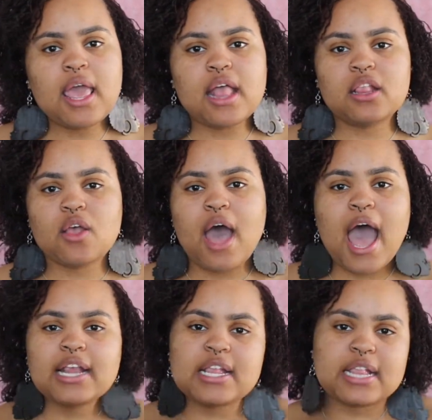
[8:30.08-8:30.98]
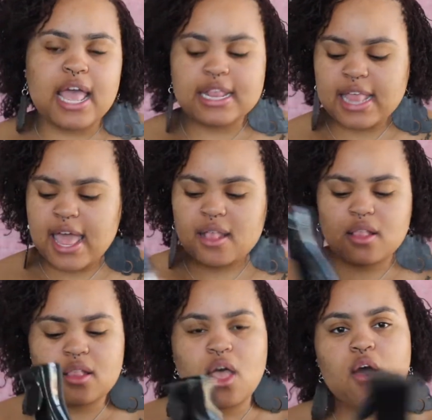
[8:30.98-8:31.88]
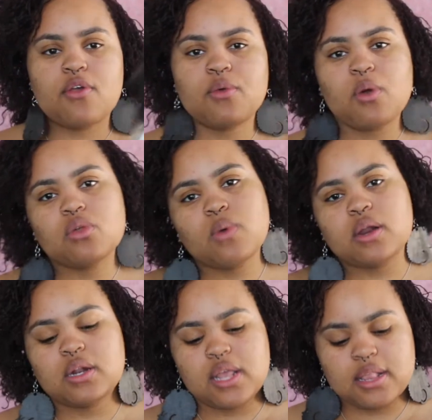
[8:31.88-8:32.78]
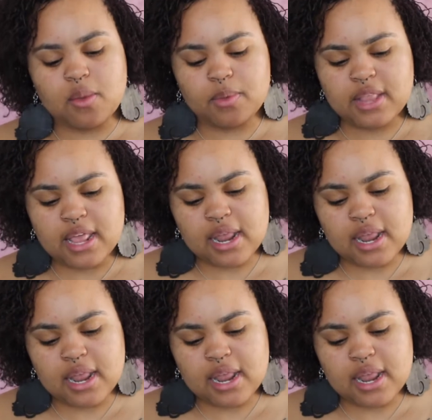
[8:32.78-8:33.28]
And so I just like that. So the rose water does help with that,